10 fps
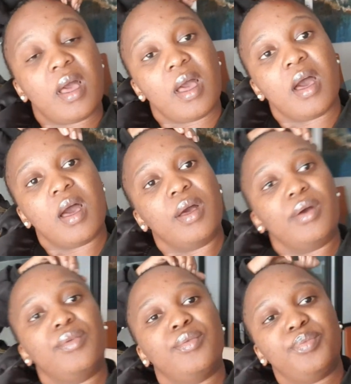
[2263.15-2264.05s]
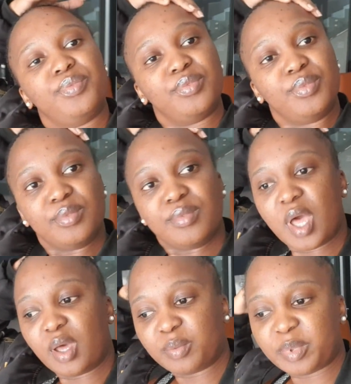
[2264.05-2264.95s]
I
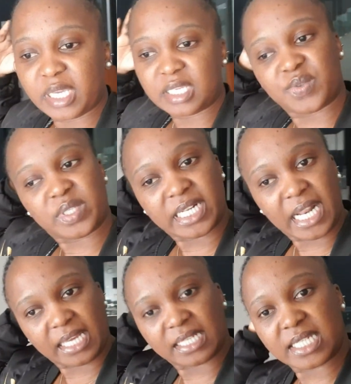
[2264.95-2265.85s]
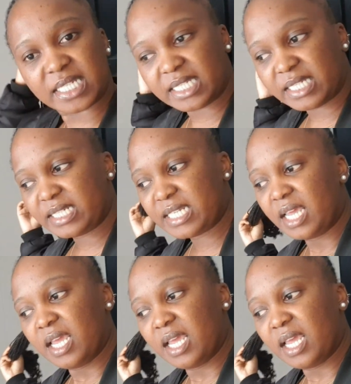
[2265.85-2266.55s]
hope you guys really liked it.